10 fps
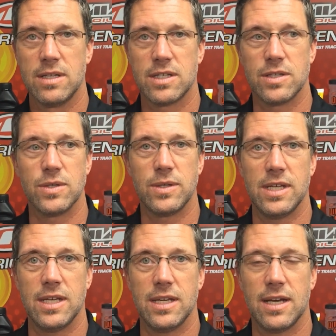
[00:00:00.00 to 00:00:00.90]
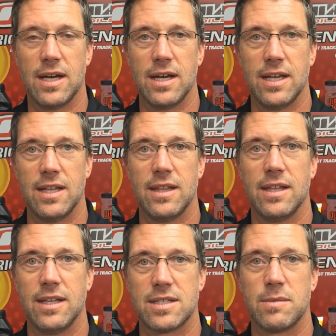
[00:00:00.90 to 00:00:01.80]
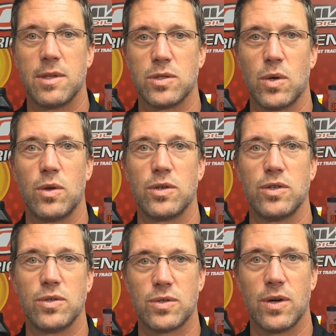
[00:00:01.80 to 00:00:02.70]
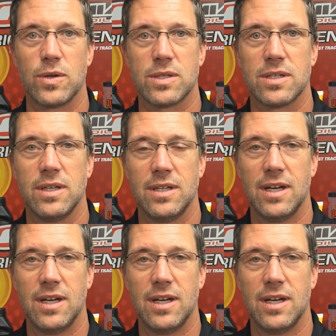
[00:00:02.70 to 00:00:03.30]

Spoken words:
Suzuki in some of those older two-strokes,